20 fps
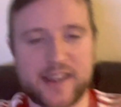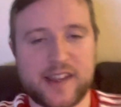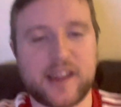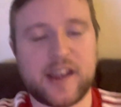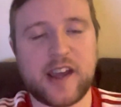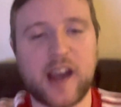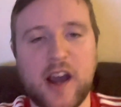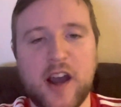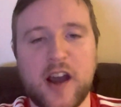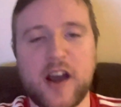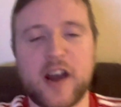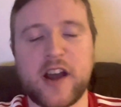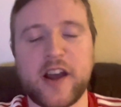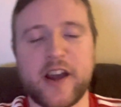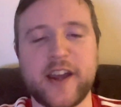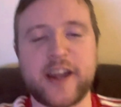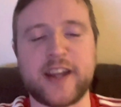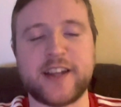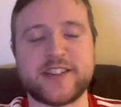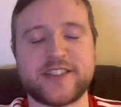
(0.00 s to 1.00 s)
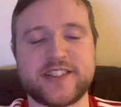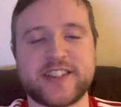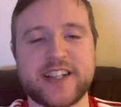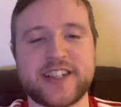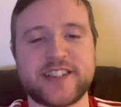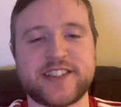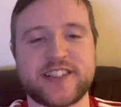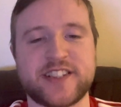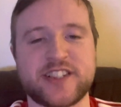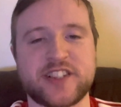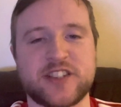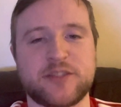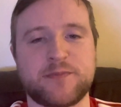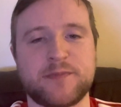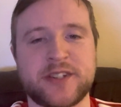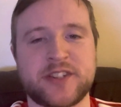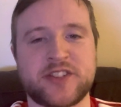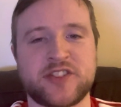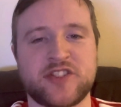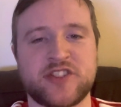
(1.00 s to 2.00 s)
Guys, this is
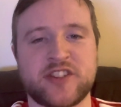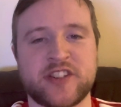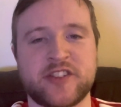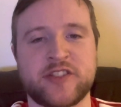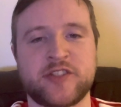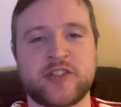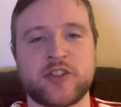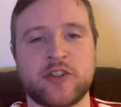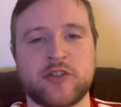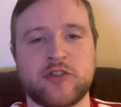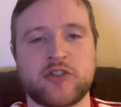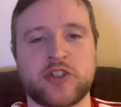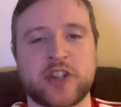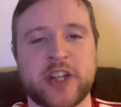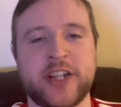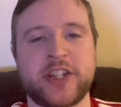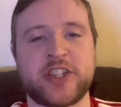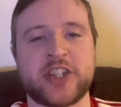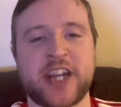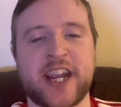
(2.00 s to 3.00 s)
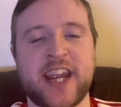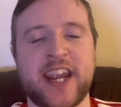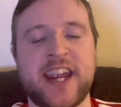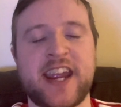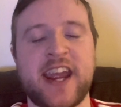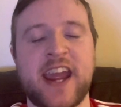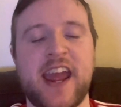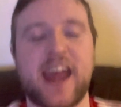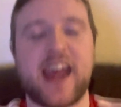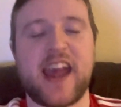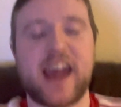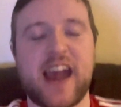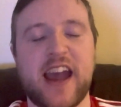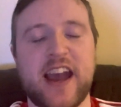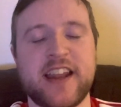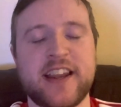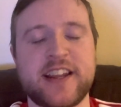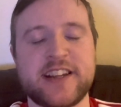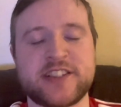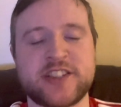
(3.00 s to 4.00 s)
Mr. Joshiej,
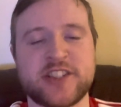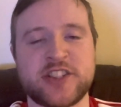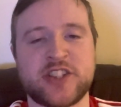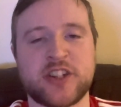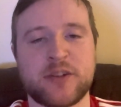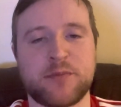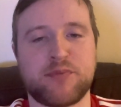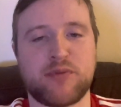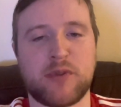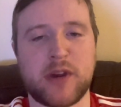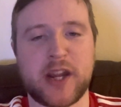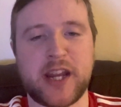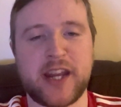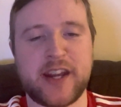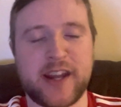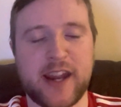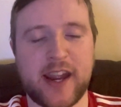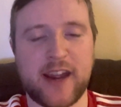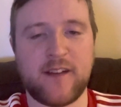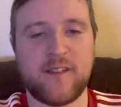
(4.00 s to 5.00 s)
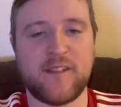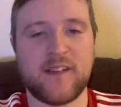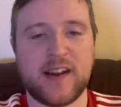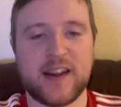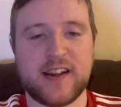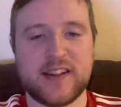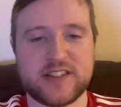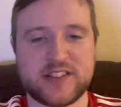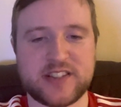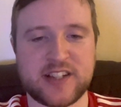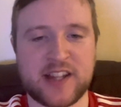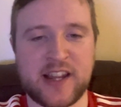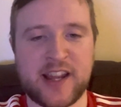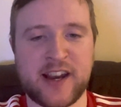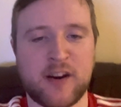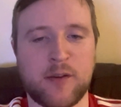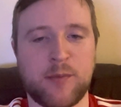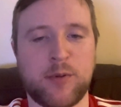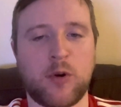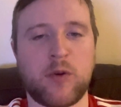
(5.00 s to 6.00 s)
and this is your preview to
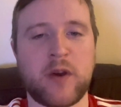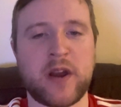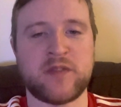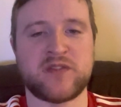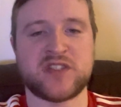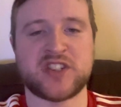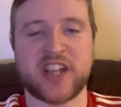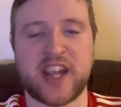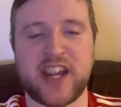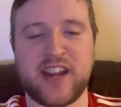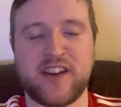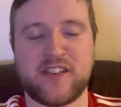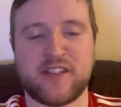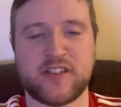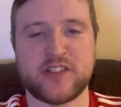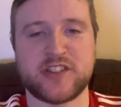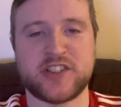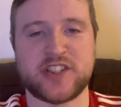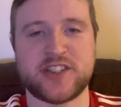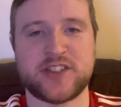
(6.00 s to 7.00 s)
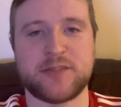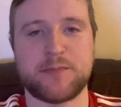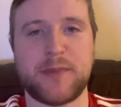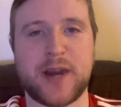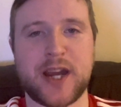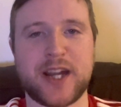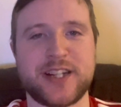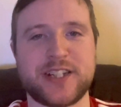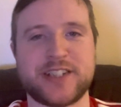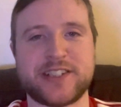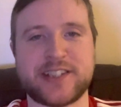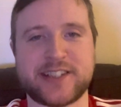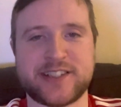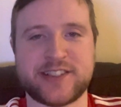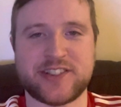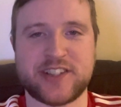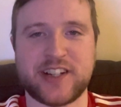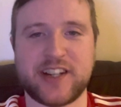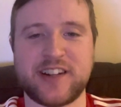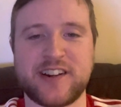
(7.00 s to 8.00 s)
Liverpool FC versus
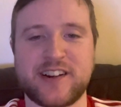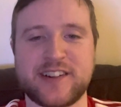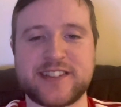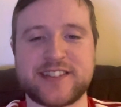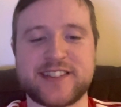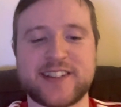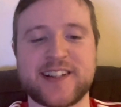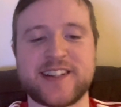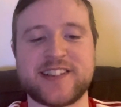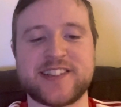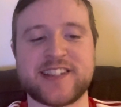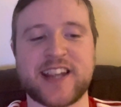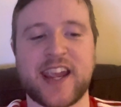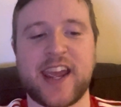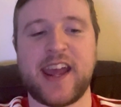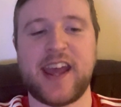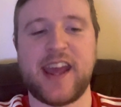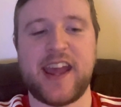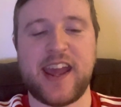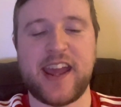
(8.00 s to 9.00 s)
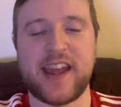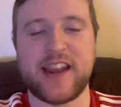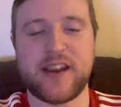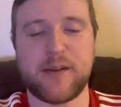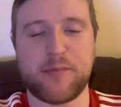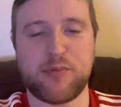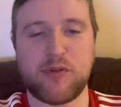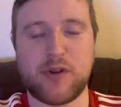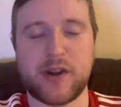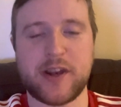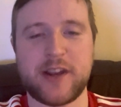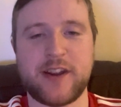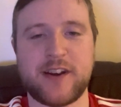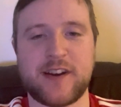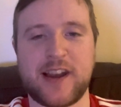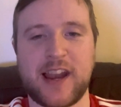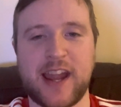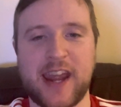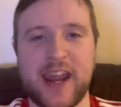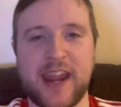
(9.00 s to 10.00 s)
Manchester United in the
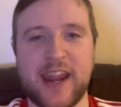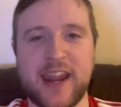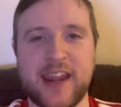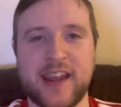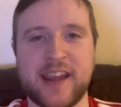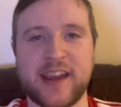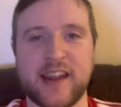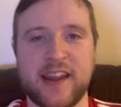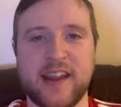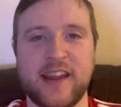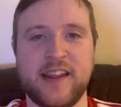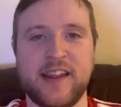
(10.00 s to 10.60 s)
Premier League.